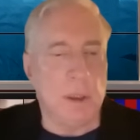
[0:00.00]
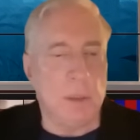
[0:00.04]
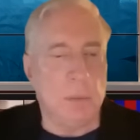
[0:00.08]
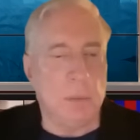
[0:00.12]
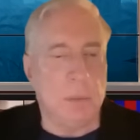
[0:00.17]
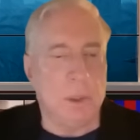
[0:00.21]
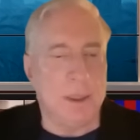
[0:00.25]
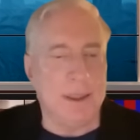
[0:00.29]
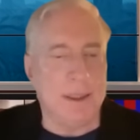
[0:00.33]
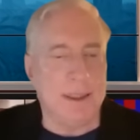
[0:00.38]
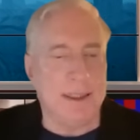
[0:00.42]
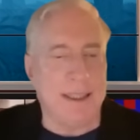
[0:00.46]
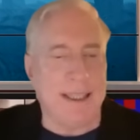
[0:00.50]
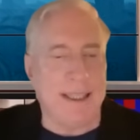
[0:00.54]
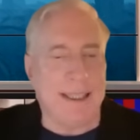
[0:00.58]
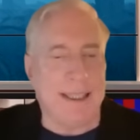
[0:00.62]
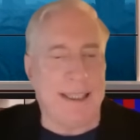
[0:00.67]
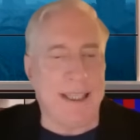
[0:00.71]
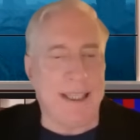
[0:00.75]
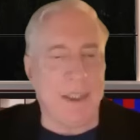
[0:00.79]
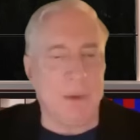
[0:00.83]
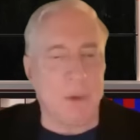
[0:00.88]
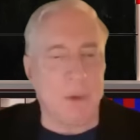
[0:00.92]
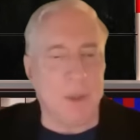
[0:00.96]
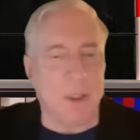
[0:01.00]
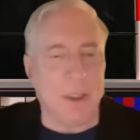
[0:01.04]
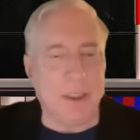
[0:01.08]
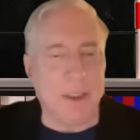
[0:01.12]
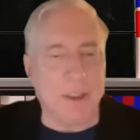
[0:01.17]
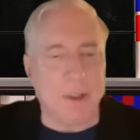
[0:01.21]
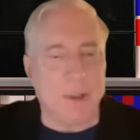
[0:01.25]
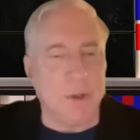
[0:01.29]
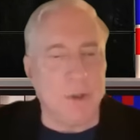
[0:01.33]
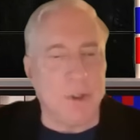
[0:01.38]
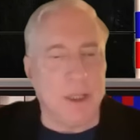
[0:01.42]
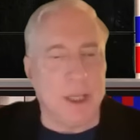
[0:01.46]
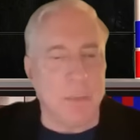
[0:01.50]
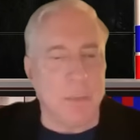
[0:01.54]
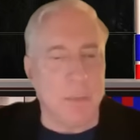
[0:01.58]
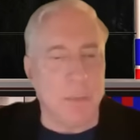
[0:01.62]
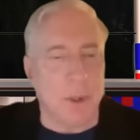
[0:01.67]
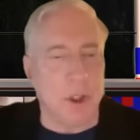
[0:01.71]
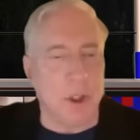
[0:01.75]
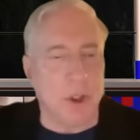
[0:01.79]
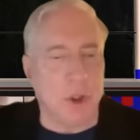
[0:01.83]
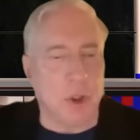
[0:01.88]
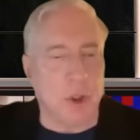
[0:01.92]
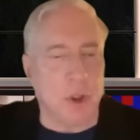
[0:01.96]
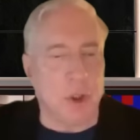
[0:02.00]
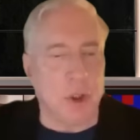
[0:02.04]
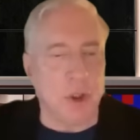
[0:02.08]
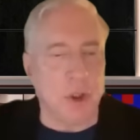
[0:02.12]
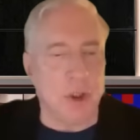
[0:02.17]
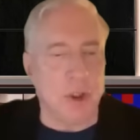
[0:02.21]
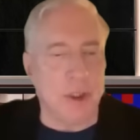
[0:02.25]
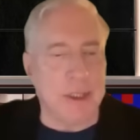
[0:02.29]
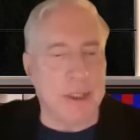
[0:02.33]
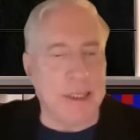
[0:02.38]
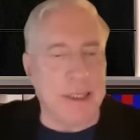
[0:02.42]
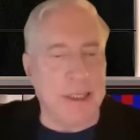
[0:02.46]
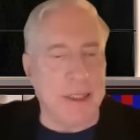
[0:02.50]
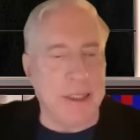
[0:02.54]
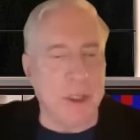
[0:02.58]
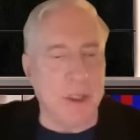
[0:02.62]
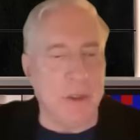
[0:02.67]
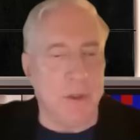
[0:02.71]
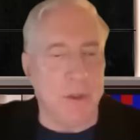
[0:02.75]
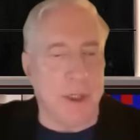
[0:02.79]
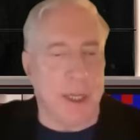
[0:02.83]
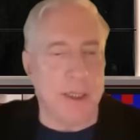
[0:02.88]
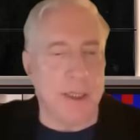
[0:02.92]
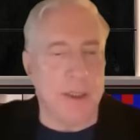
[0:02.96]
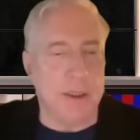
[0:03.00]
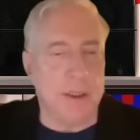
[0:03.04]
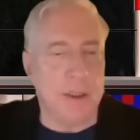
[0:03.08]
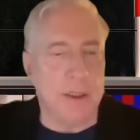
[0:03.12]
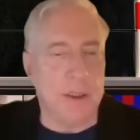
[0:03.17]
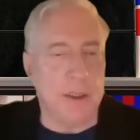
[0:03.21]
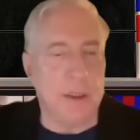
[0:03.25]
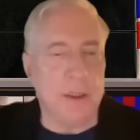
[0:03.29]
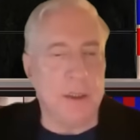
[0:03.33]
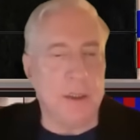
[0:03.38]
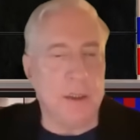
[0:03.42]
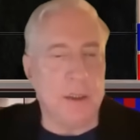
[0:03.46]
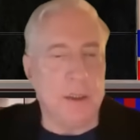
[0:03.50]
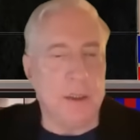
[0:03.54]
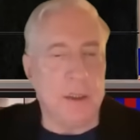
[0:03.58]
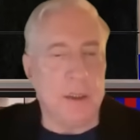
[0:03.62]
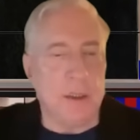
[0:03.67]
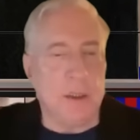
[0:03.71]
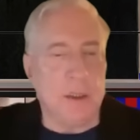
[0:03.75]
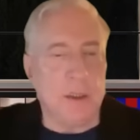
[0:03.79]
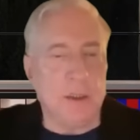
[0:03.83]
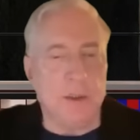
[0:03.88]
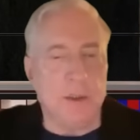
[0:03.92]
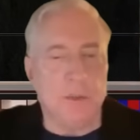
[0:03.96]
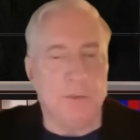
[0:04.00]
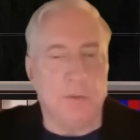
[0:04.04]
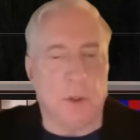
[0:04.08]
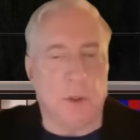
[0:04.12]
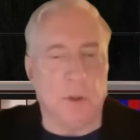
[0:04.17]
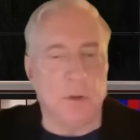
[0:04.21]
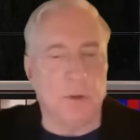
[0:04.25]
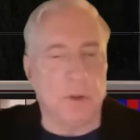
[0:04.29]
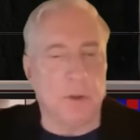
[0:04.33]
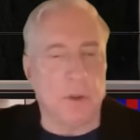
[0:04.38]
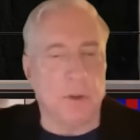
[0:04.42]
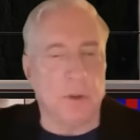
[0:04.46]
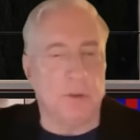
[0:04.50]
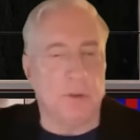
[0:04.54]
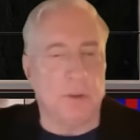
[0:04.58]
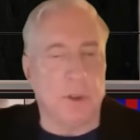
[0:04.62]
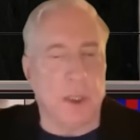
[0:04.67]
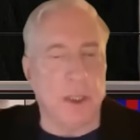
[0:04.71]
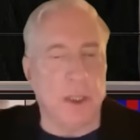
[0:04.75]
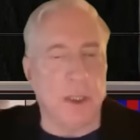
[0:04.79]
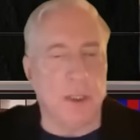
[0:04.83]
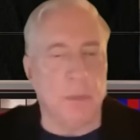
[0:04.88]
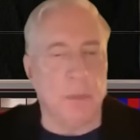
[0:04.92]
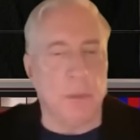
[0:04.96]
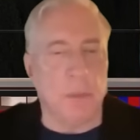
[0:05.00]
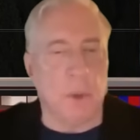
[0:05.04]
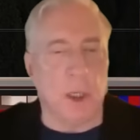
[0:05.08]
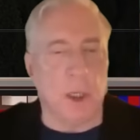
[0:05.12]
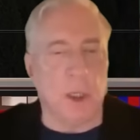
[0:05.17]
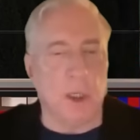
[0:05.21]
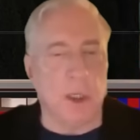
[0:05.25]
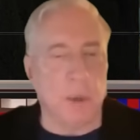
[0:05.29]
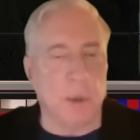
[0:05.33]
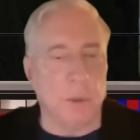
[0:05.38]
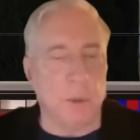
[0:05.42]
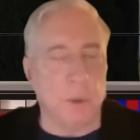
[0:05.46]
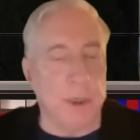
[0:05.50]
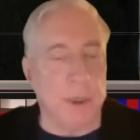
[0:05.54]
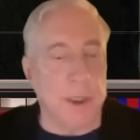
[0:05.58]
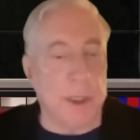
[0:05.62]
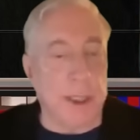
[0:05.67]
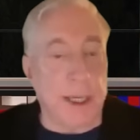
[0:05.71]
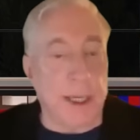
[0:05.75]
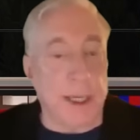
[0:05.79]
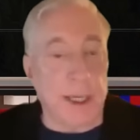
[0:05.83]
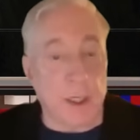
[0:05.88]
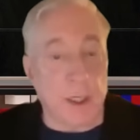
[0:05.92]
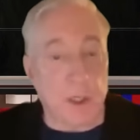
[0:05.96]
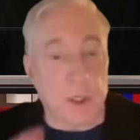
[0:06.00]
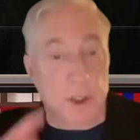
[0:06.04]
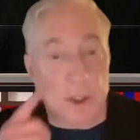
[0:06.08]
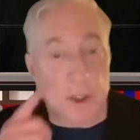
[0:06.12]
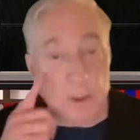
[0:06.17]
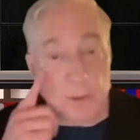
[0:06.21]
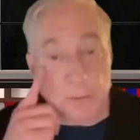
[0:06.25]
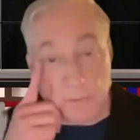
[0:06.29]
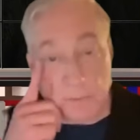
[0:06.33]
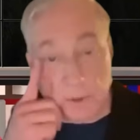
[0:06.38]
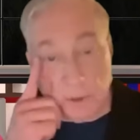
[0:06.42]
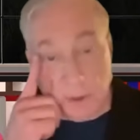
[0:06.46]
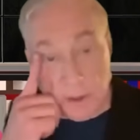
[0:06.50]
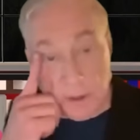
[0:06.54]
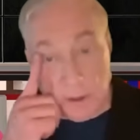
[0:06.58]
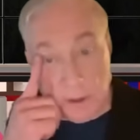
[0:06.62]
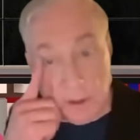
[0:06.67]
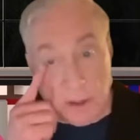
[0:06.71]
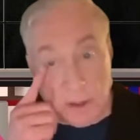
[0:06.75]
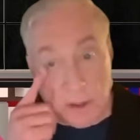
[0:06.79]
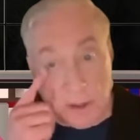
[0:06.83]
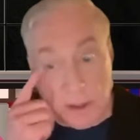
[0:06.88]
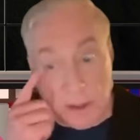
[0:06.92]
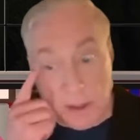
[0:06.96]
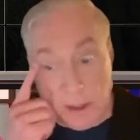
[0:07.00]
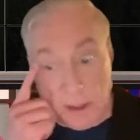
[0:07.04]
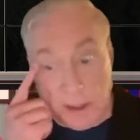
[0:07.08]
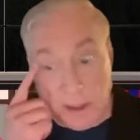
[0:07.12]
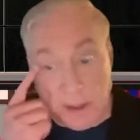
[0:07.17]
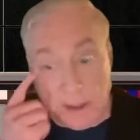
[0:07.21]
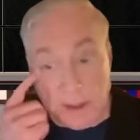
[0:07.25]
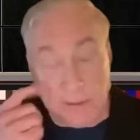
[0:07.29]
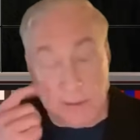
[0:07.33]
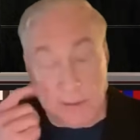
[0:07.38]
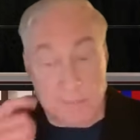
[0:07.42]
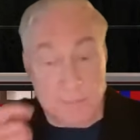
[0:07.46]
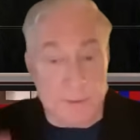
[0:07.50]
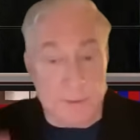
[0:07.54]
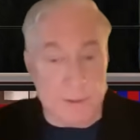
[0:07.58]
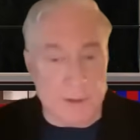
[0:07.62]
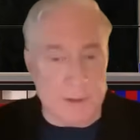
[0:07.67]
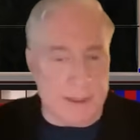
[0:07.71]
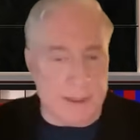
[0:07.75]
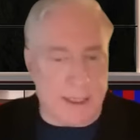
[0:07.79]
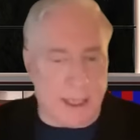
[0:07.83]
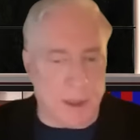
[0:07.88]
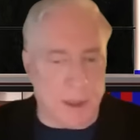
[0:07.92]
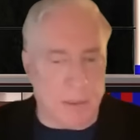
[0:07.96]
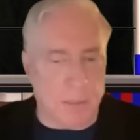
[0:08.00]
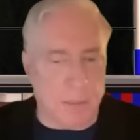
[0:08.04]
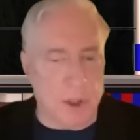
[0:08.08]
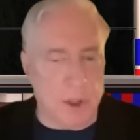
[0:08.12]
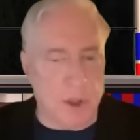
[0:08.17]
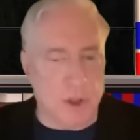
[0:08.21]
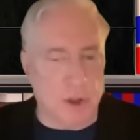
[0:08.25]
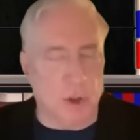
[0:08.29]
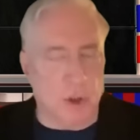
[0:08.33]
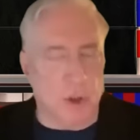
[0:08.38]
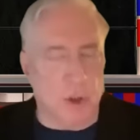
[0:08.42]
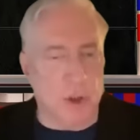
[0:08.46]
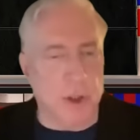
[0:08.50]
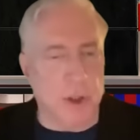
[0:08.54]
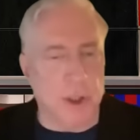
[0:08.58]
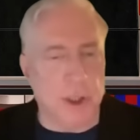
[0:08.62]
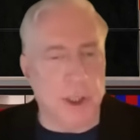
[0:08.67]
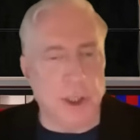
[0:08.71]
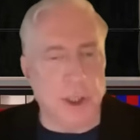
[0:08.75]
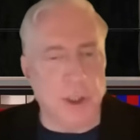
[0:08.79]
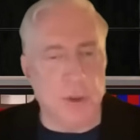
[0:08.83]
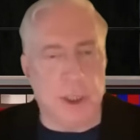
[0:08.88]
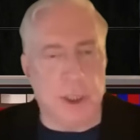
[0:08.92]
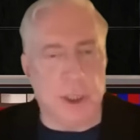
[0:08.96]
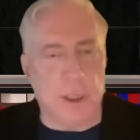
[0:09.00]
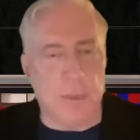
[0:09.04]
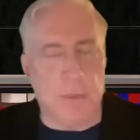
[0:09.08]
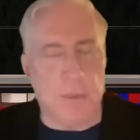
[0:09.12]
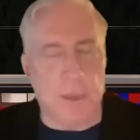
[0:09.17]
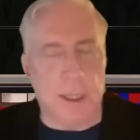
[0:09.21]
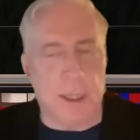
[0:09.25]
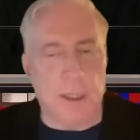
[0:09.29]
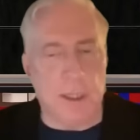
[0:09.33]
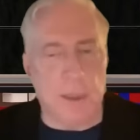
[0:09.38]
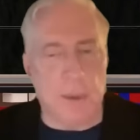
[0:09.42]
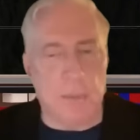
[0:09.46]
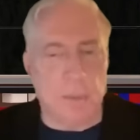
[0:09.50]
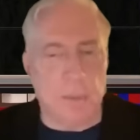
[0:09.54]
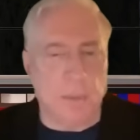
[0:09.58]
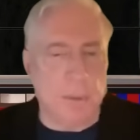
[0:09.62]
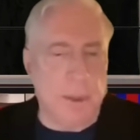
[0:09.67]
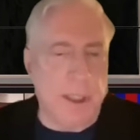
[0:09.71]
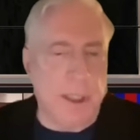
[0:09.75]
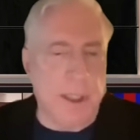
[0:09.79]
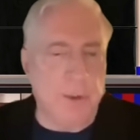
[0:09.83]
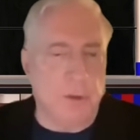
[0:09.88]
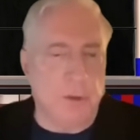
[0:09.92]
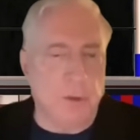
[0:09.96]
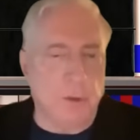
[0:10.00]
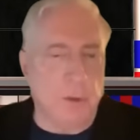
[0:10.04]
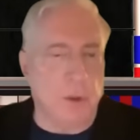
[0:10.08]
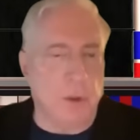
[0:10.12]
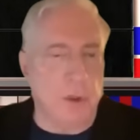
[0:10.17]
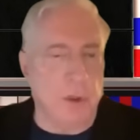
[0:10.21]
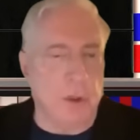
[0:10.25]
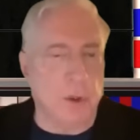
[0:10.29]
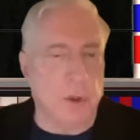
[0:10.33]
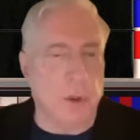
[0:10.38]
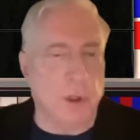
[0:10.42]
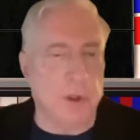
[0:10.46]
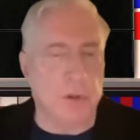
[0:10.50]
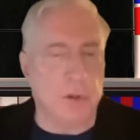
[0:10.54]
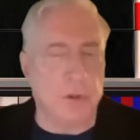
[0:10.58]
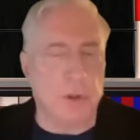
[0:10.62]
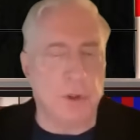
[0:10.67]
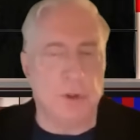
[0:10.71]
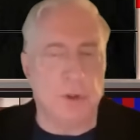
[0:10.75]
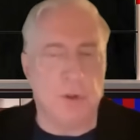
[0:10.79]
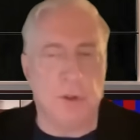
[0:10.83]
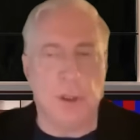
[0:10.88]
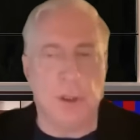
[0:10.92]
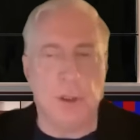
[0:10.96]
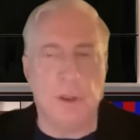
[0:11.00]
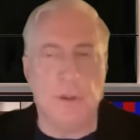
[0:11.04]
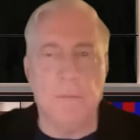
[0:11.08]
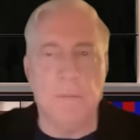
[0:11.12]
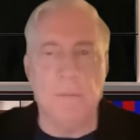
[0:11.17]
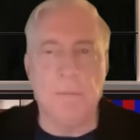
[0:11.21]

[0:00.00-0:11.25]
but they can't really do that much longer, and they know that. You've also flooded the market with cash. And how much longer can you keep that up? I mean, these are all the questions that